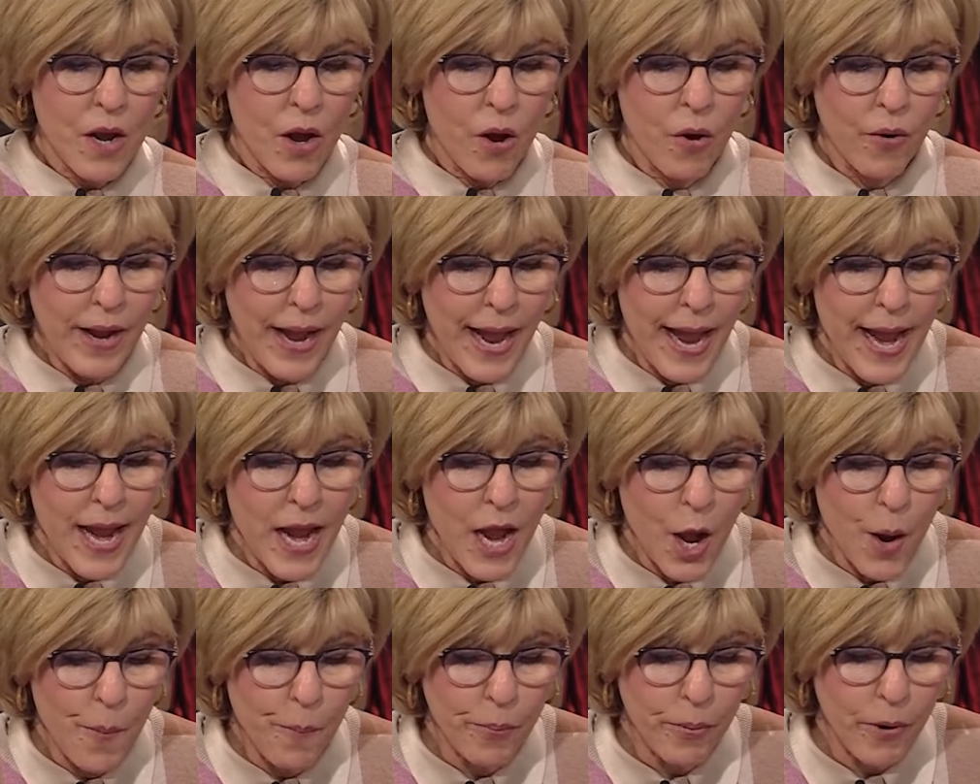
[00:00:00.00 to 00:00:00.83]
Okay?
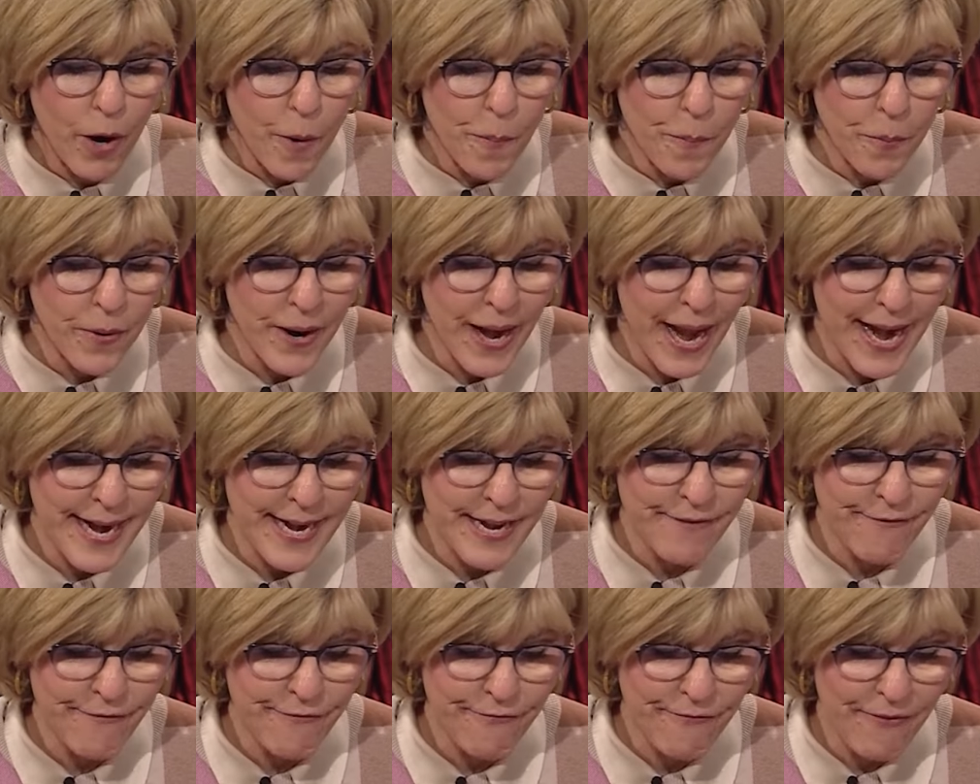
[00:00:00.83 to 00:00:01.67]

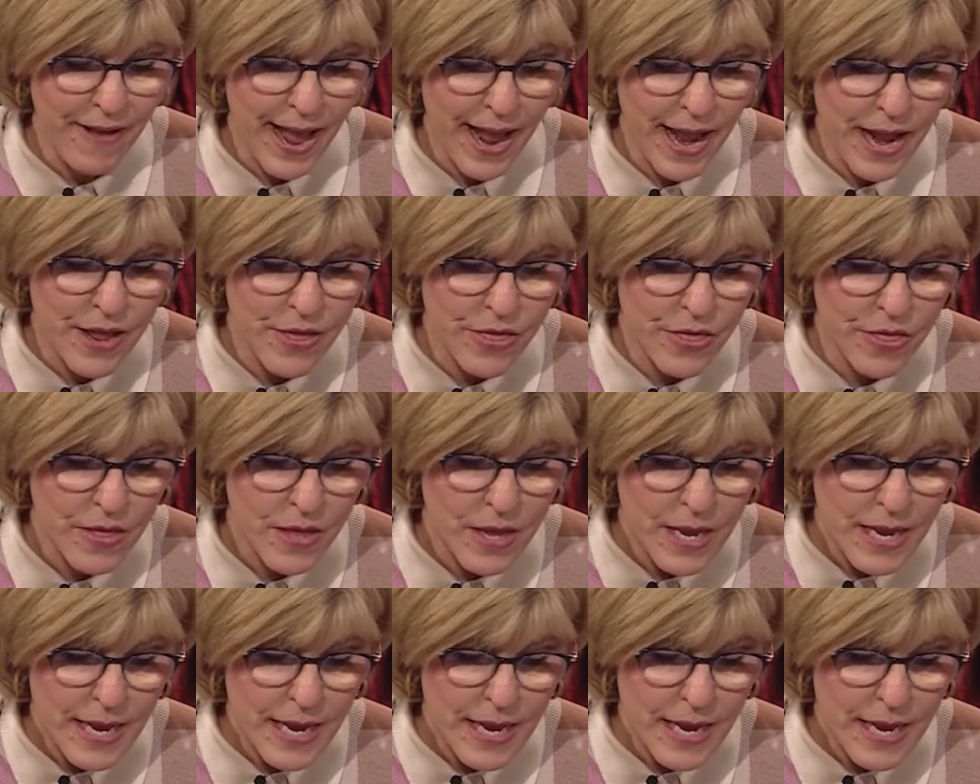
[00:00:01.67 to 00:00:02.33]
Appropriating faith